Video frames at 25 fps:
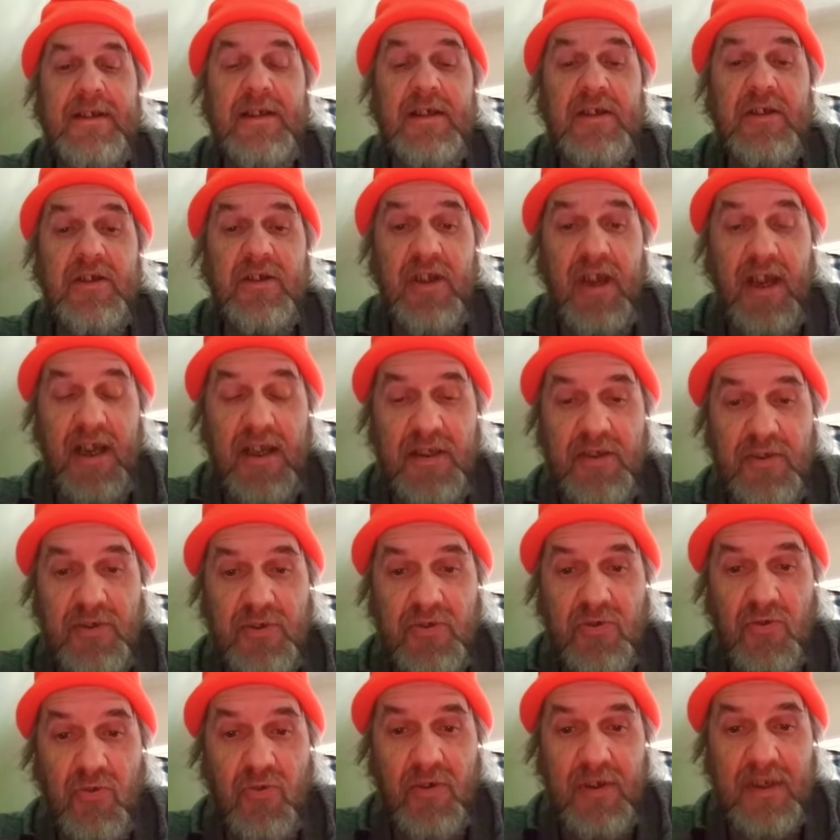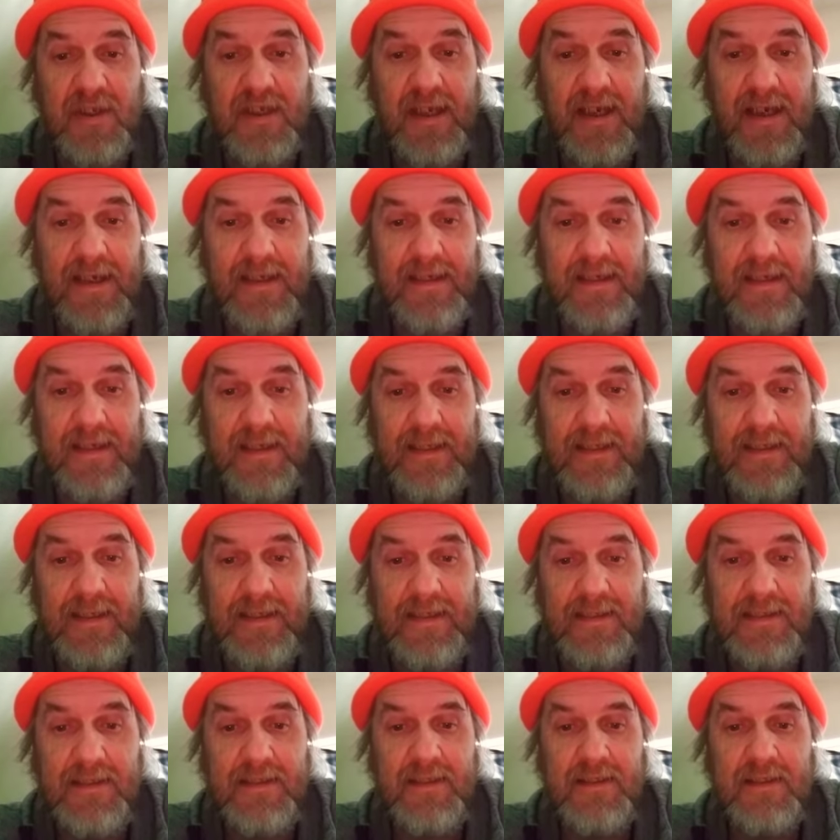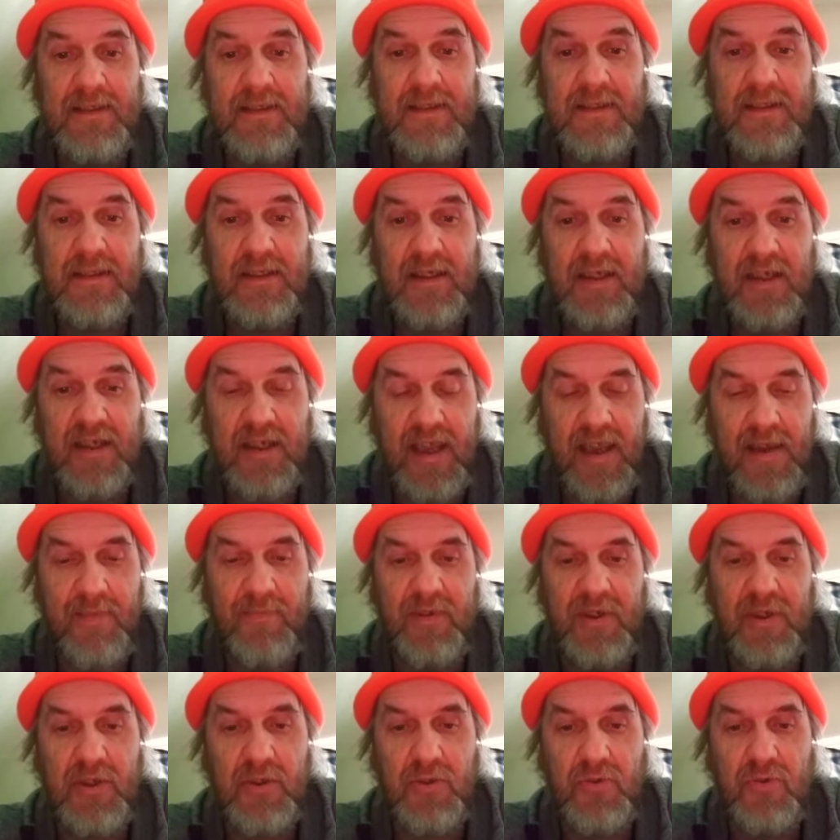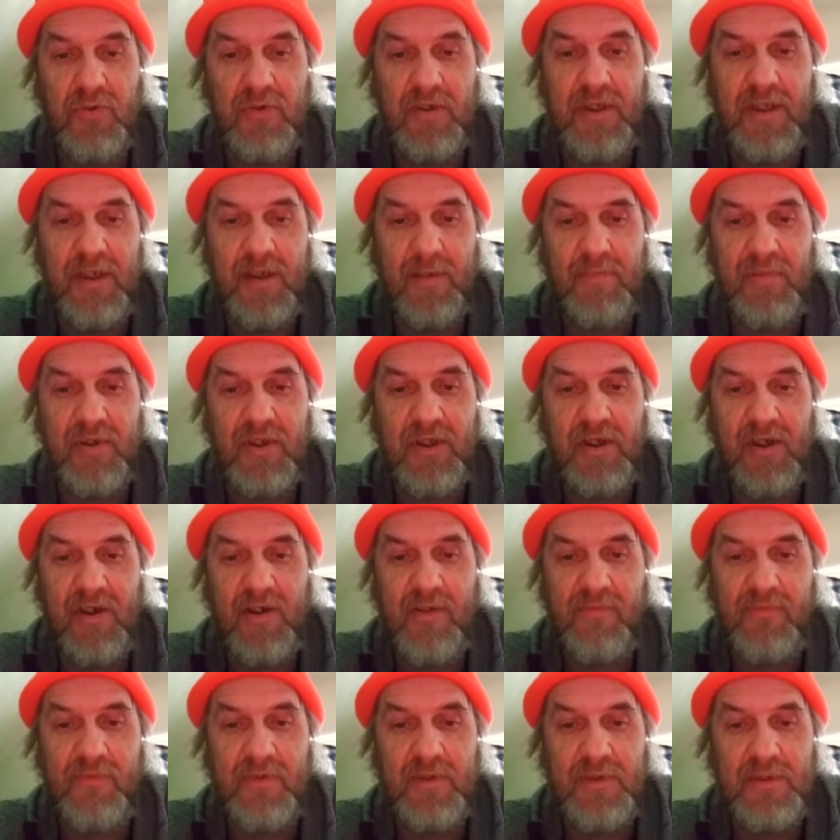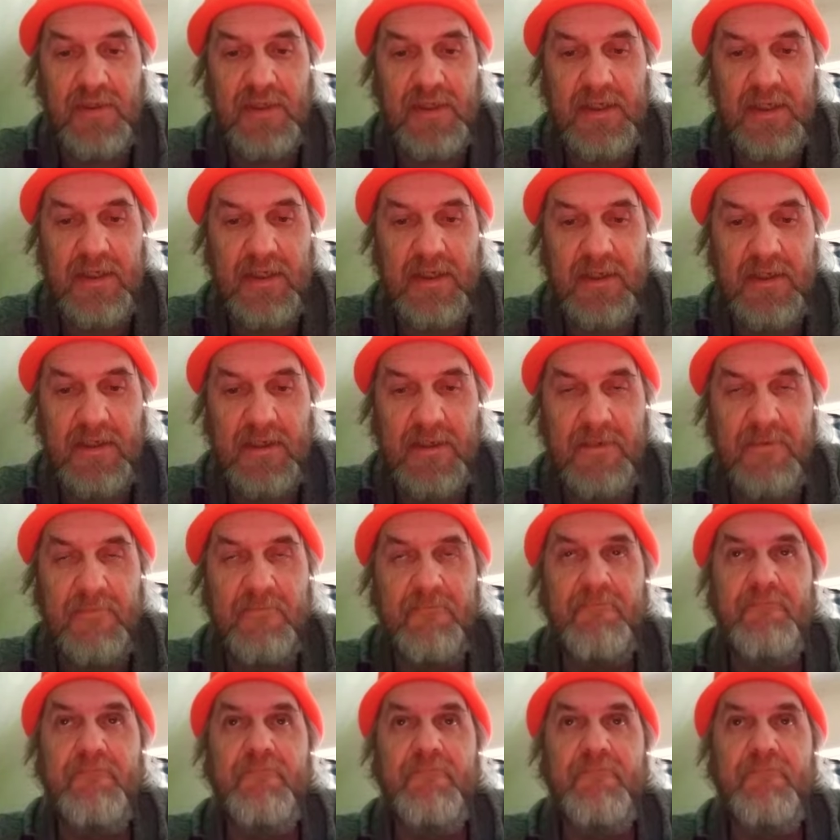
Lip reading: and I enjoy cuddling and having a good cup of coffee or tea.